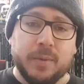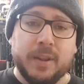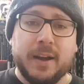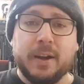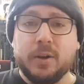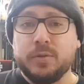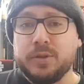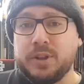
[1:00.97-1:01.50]
them in
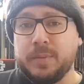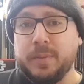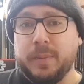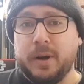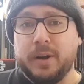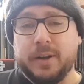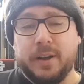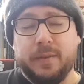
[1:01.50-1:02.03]
our local
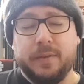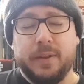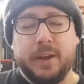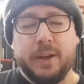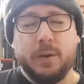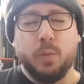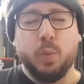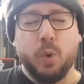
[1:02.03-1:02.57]
supermarket.
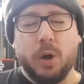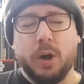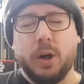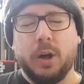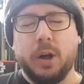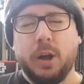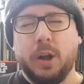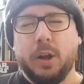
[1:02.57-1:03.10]
They
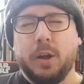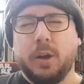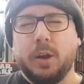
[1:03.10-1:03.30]
were